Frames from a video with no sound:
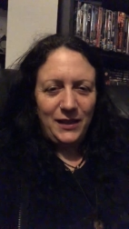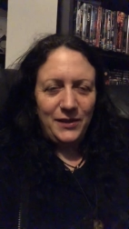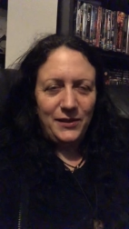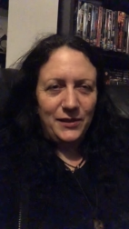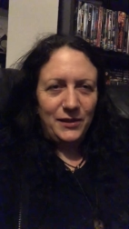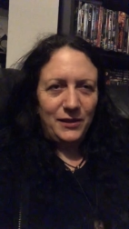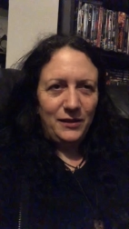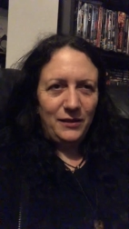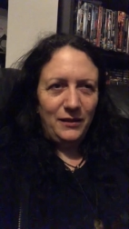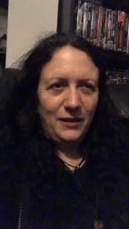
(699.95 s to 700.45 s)

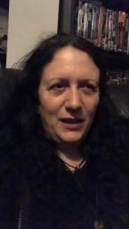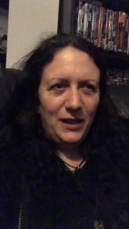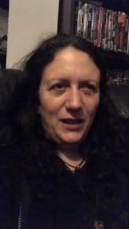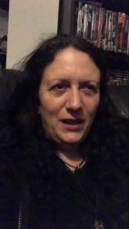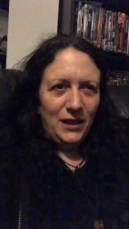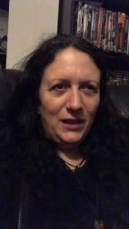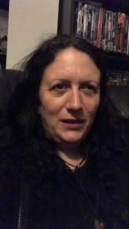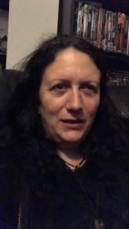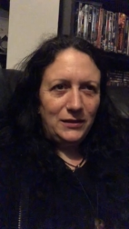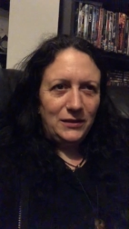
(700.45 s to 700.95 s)
So
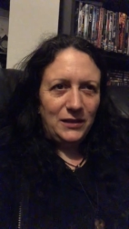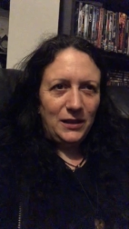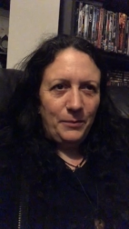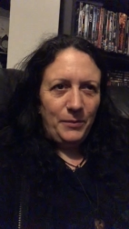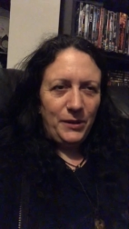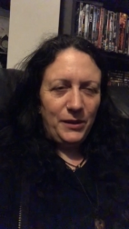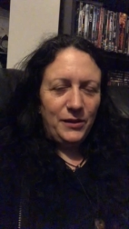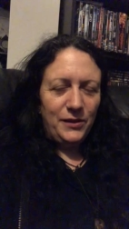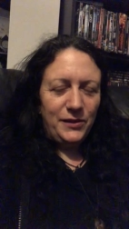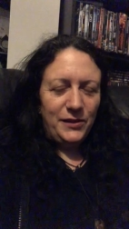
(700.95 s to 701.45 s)

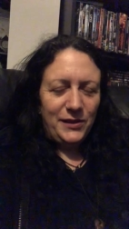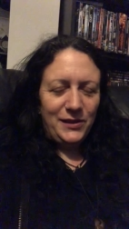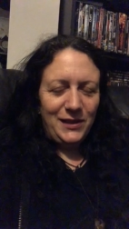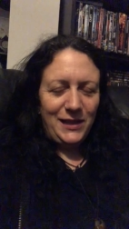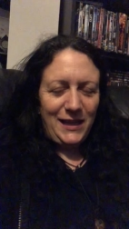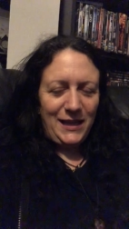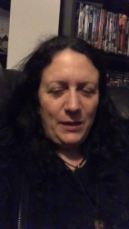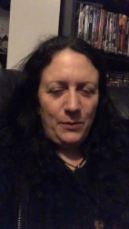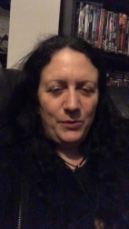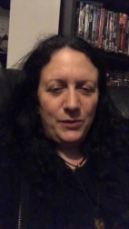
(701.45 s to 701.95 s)
because this
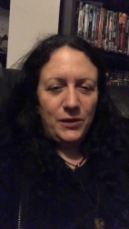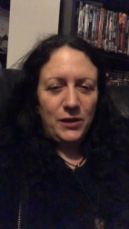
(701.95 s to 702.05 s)
lady was